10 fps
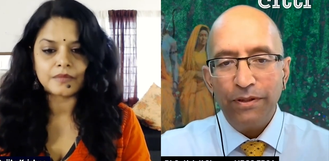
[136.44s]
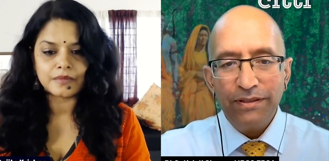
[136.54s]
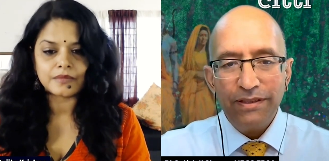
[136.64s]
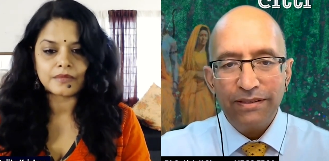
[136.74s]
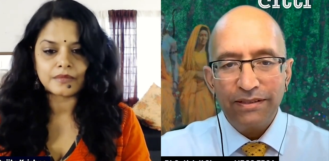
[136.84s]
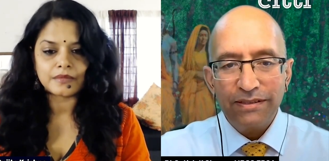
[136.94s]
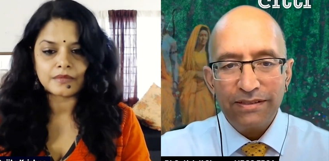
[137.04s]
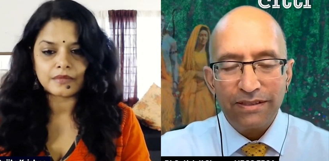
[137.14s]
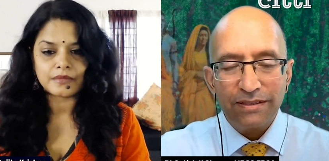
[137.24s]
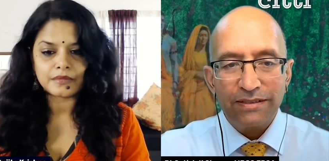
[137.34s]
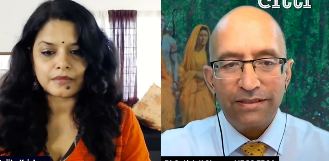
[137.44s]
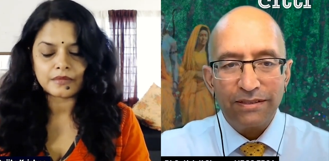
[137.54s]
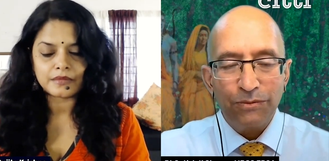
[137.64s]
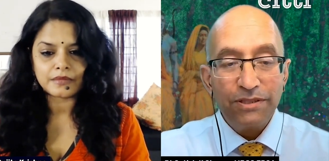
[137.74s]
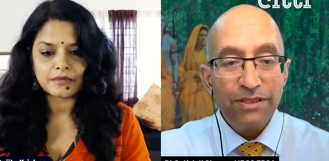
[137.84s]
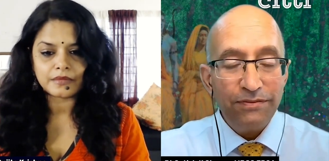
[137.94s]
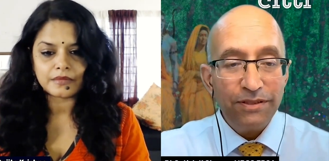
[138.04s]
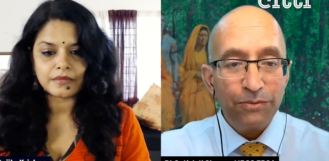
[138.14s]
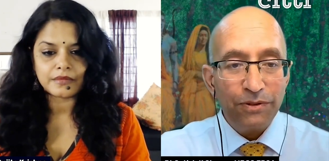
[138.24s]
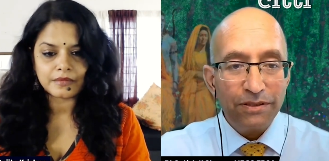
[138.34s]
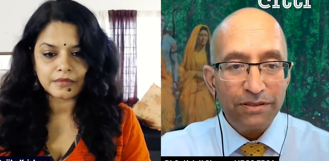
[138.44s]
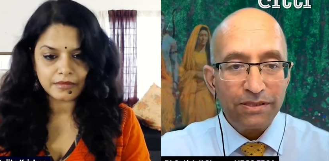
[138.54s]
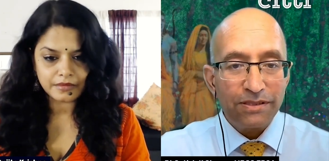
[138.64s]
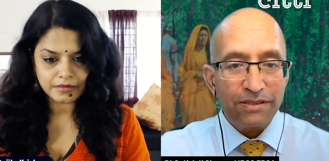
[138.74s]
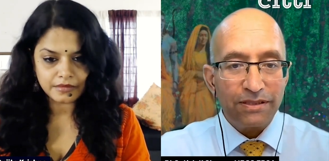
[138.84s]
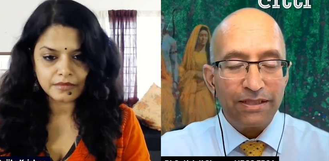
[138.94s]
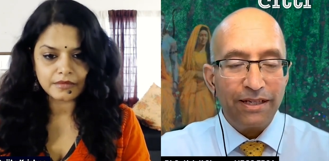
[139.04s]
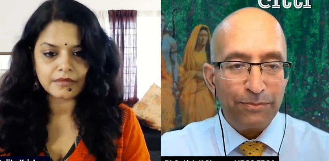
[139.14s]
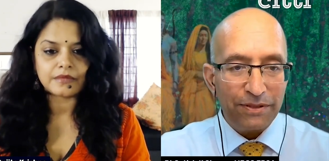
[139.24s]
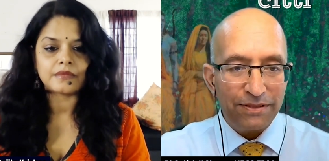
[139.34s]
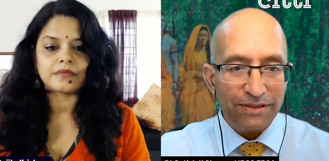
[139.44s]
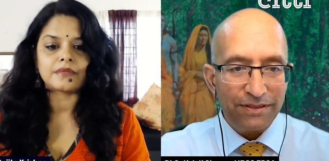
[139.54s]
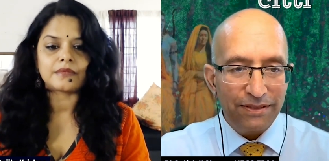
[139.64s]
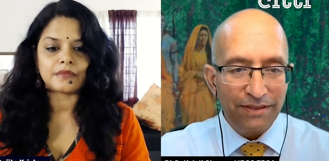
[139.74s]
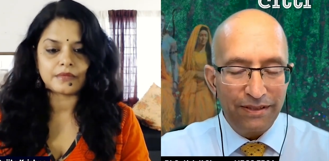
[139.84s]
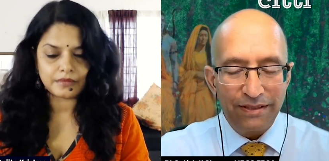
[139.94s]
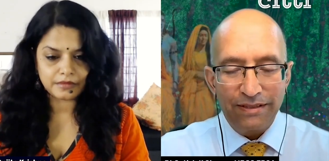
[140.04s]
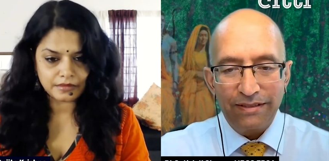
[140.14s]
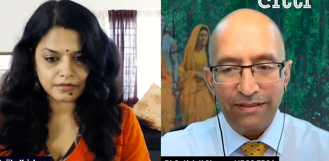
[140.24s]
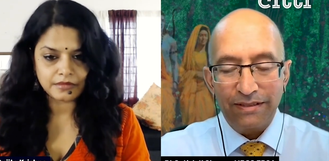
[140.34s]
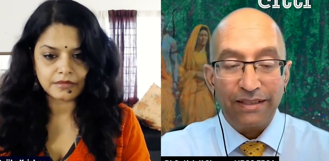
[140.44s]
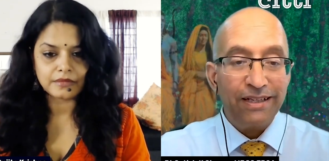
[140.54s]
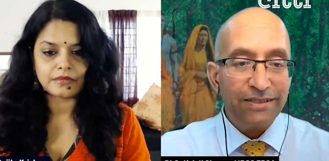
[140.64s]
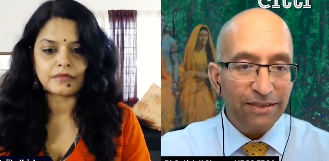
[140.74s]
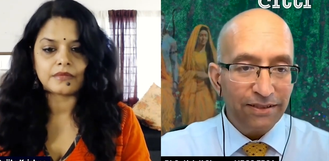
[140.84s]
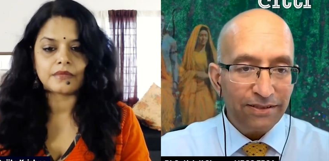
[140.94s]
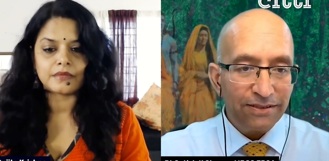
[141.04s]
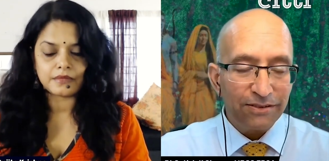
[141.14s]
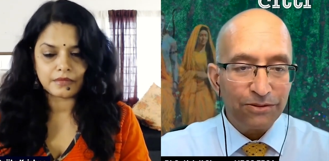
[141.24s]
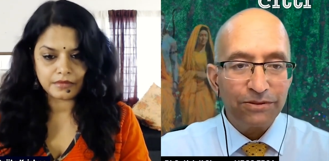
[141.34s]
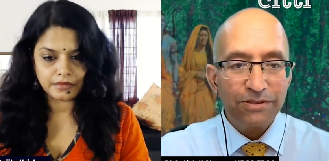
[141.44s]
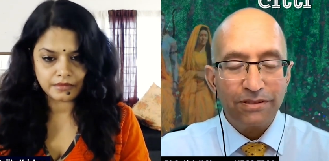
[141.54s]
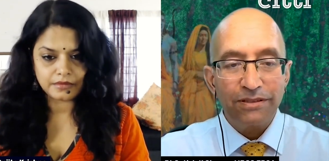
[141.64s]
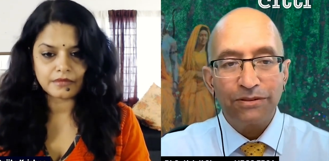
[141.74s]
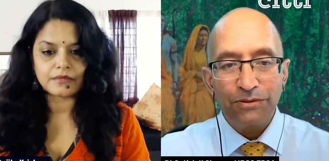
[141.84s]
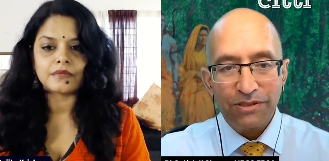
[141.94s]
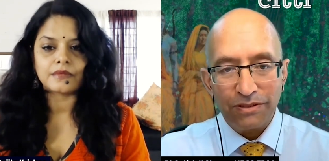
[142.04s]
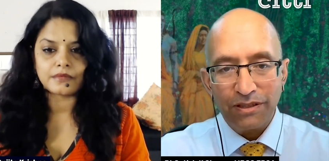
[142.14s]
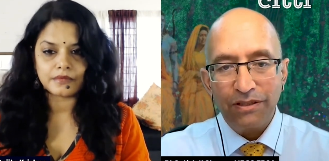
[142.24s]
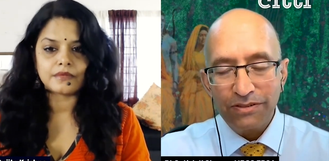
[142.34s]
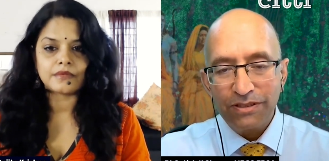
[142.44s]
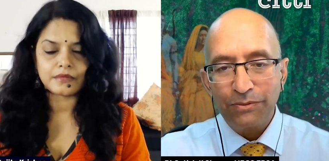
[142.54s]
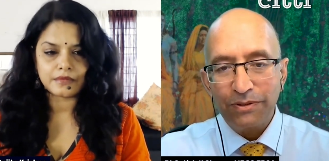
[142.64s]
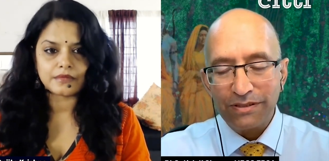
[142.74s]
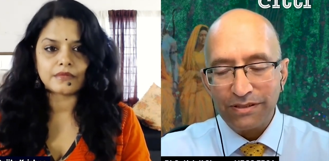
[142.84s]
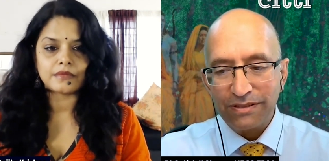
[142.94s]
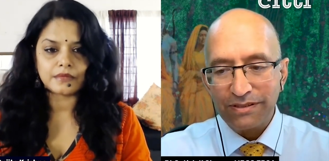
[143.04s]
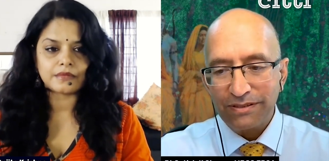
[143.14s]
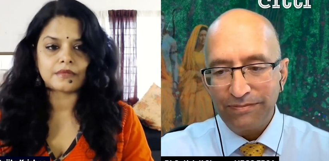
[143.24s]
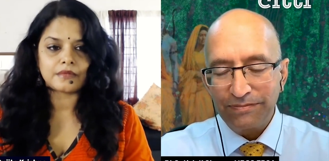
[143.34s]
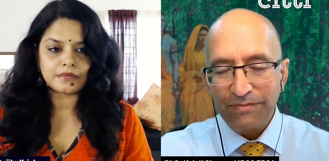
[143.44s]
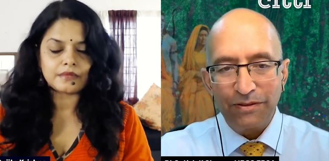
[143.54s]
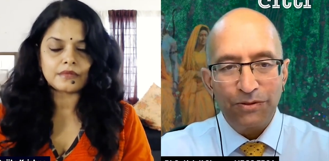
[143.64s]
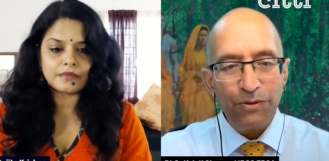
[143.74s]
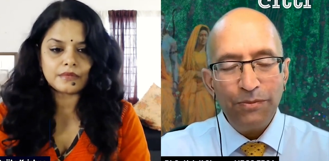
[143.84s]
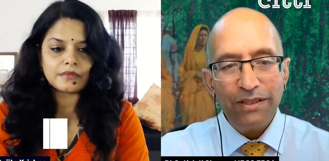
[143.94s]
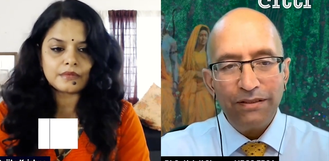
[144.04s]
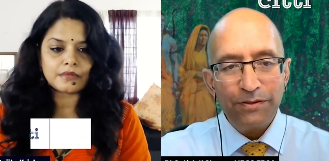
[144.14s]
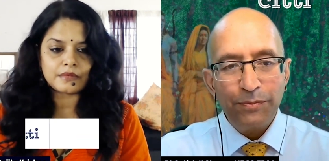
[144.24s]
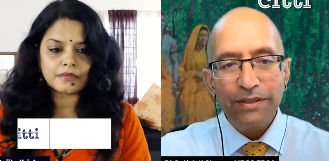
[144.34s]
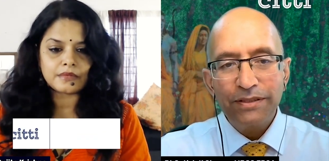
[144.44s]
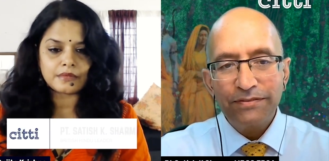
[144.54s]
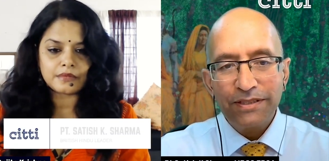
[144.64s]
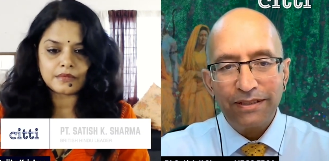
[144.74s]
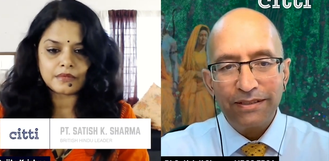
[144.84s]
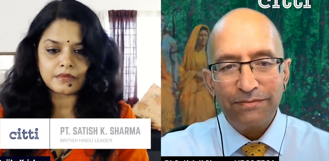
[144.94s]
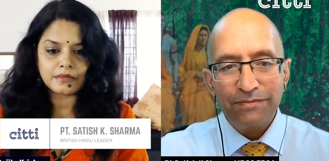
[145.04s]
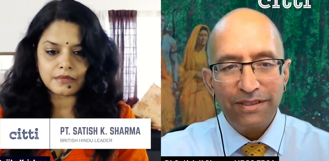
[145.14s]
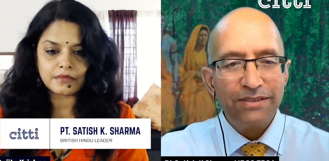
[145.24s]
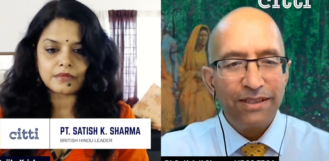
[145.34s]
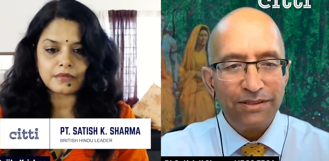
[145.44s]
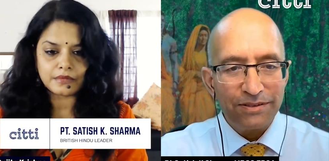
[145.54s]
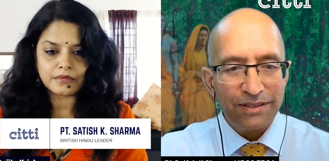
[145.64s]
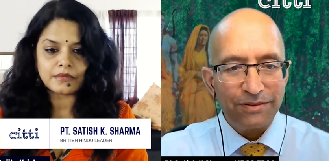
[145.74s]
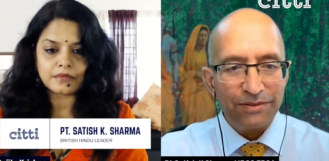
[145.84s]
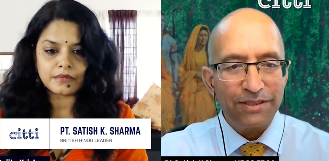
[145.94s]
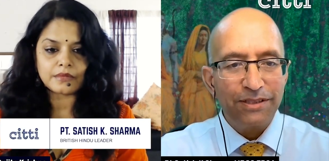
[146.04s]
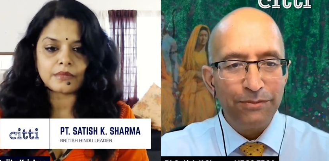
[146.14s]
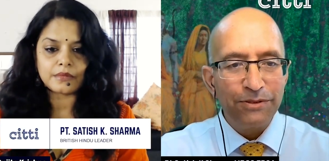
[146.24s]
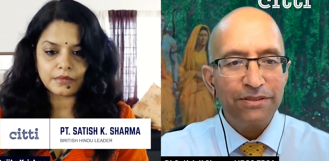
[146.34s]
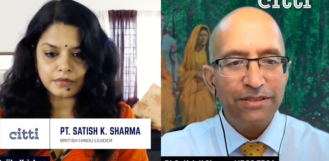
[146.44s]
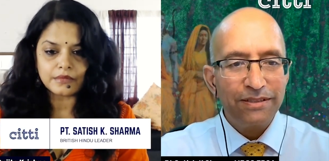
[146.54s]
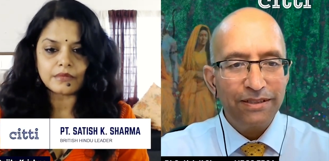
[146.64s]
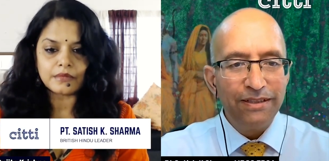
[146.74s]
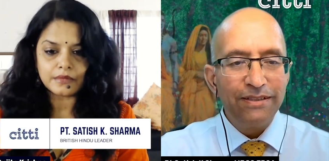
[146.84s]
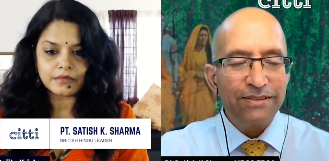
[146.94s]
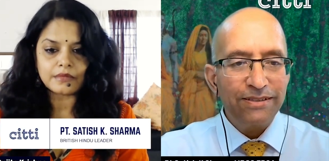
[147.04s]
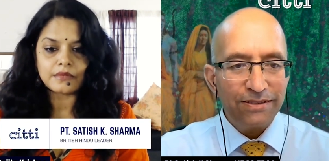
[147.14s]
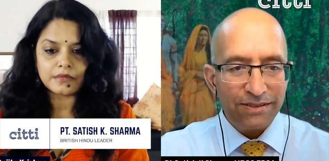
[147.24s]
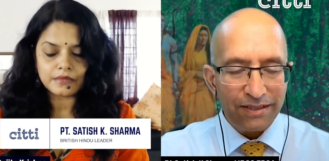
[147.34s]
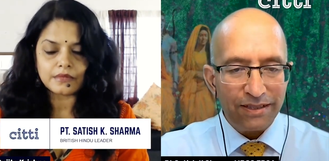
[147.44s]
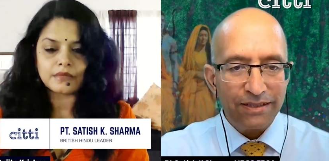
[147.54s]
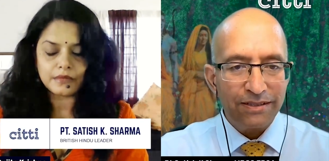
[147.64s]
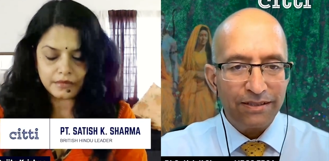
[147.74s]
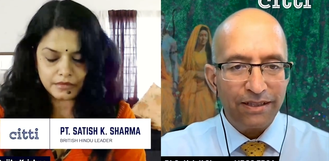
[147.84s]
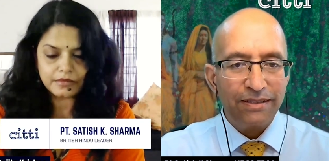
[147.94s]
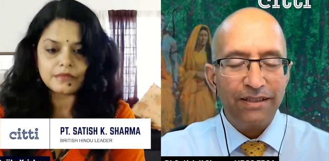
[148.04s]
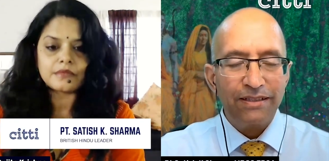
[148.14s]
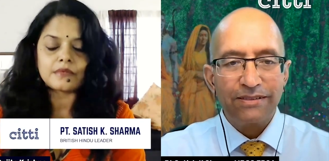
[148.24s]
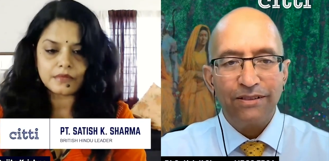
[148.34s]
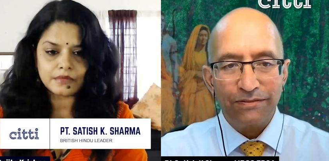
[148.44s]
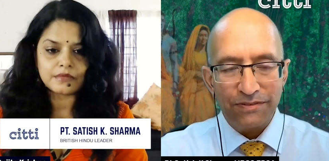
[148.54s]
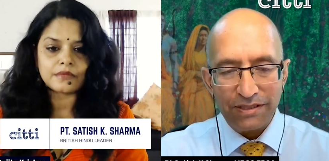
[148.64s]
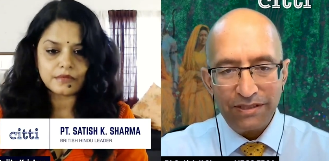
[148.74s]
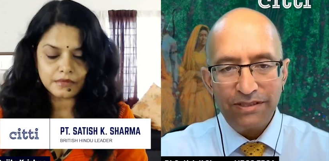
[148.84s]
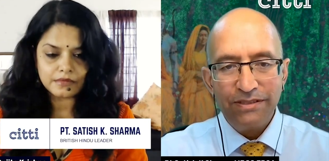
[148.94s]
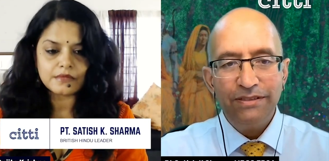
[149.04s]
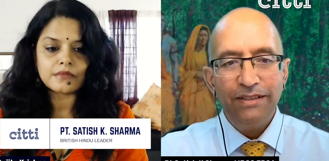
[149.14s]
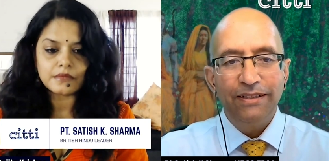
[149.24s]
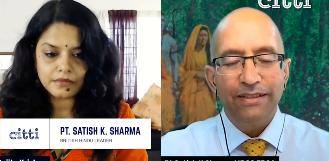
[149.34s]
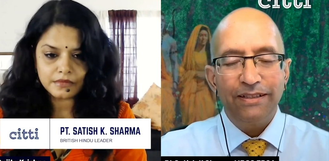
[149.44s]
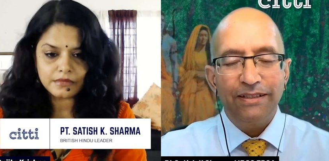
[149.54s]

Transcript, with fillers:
Speaker 1: One is that uh, whatever it was that happened, the catalyst is also and also the consequences. Normally, after a period of time, they settle down and the community sits together and has a conversation,